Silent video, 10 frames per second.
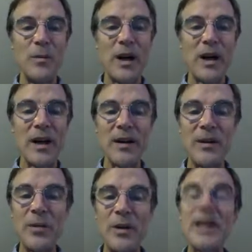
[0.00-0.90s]
Uh,
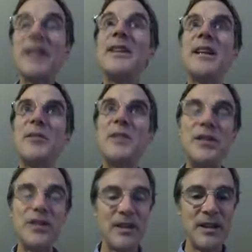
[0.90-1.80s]
we take the
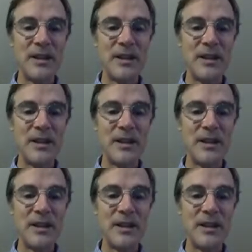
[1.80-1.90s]
image